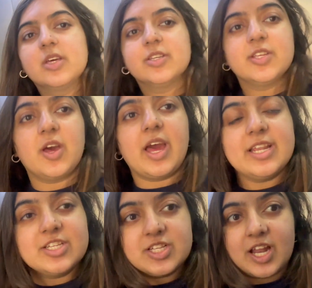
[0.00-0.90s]
So I
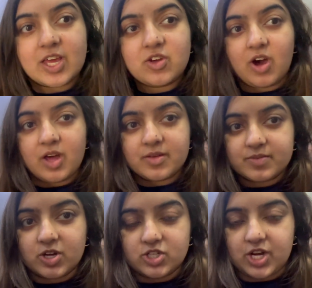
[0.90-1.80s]
literally like got out,
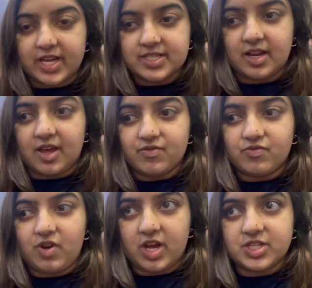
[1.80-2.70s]
got dressed and like
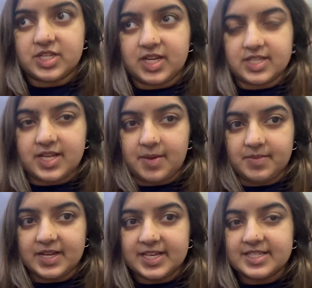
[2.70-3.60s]
rushed in like 10
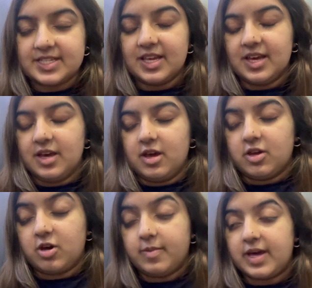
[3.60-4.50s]
minutes.
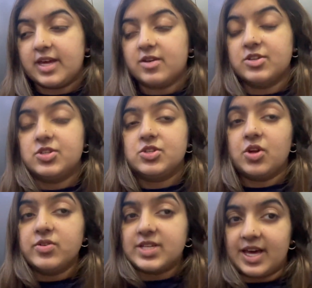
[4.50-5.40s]
Got back and I was
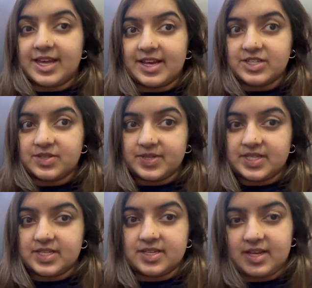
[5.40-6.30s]
so tired. I just went
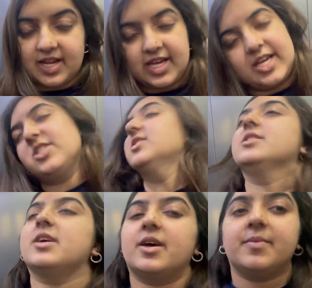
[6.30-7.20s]
to, like,
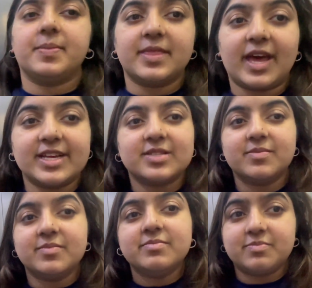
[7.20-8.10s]
I had
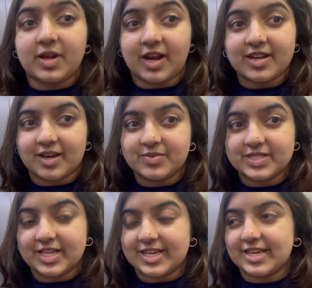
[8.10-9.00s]
some burrata with
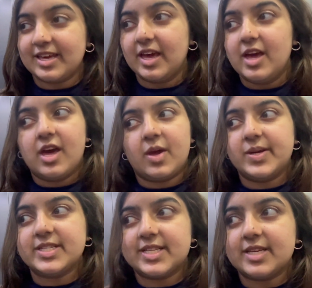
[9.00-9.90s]
the, and I
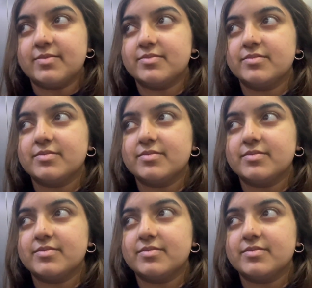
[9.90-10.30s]
went to sleep.